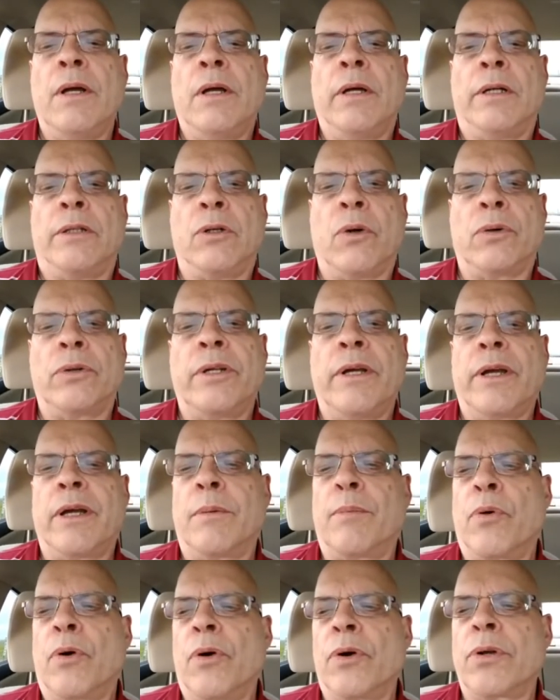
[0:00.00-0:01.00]
Don't take
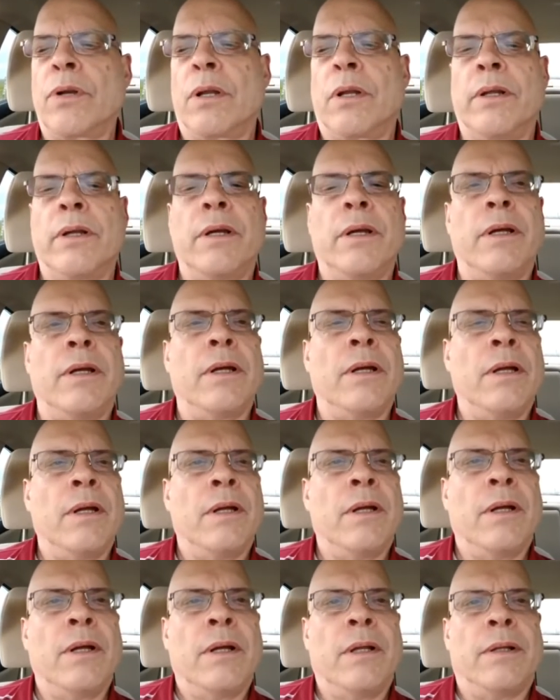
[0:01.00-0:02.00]
it personally.
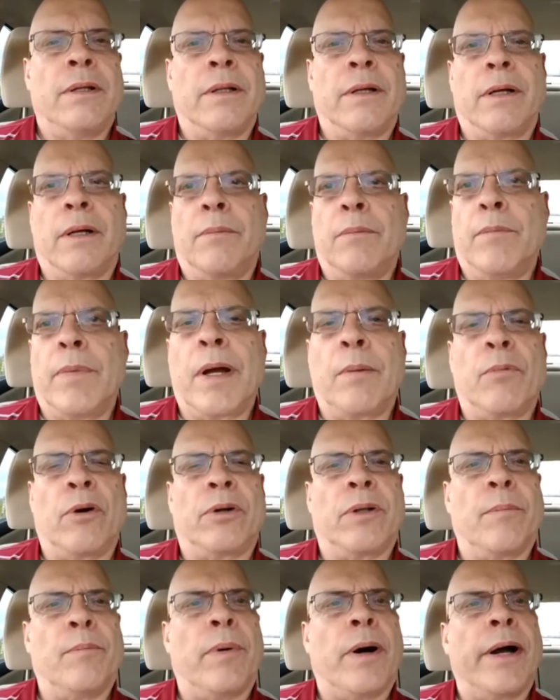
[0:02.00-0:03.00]
Remember,
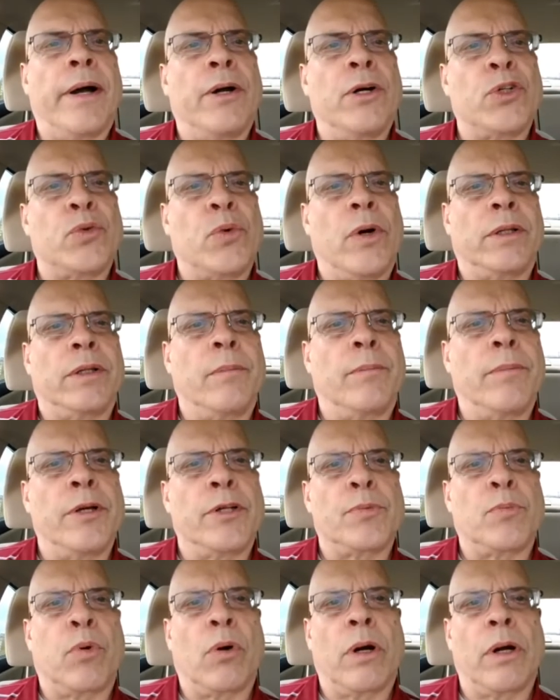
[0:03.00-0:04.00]
the buyers want the
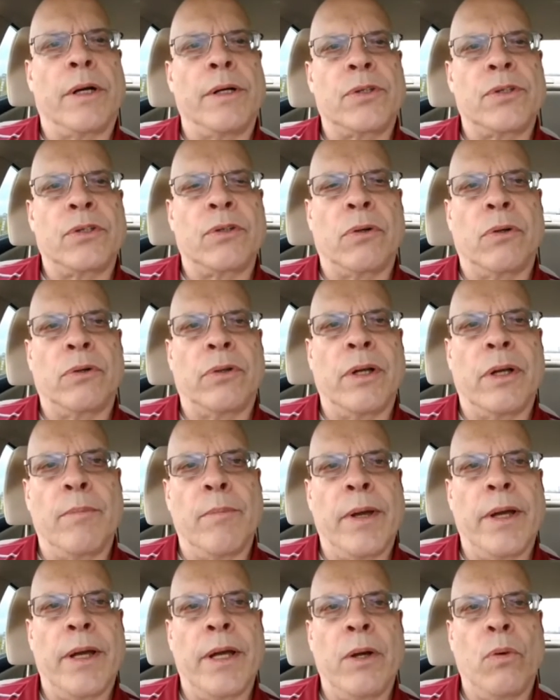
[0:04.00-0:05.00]
best price, so they
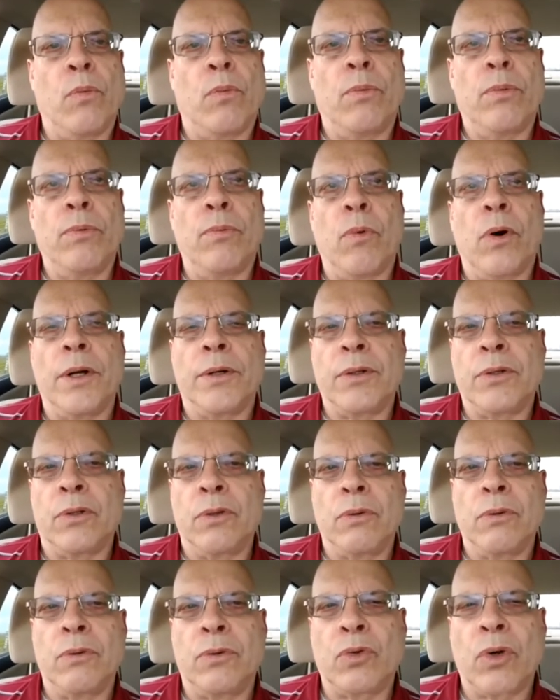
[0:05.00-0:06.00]
may want
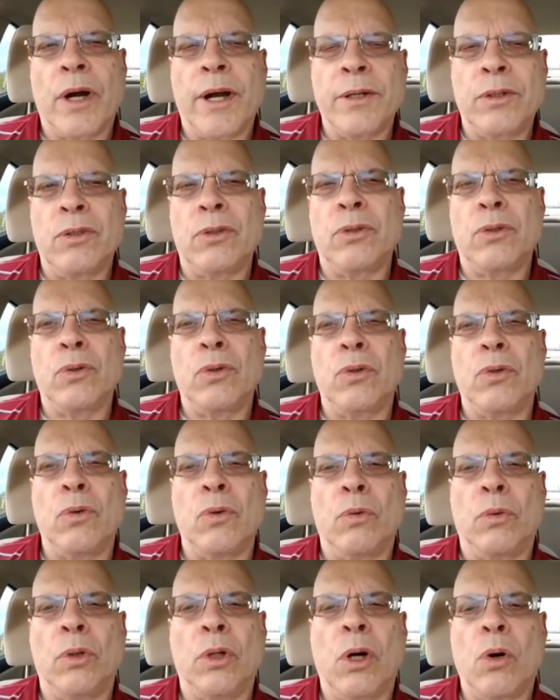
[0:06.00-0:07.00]
to try
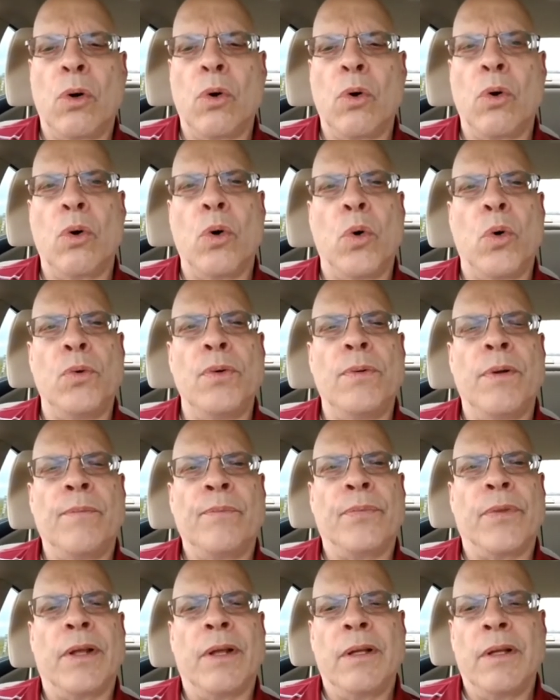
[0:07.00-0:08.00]
to
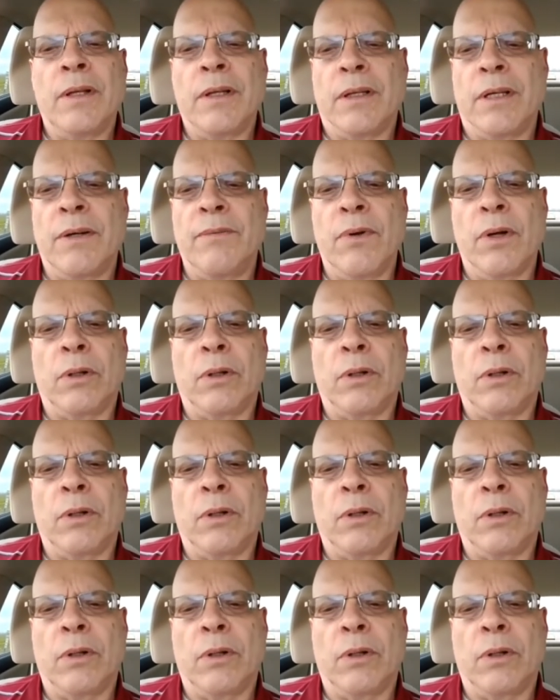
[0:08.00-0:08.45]
give you a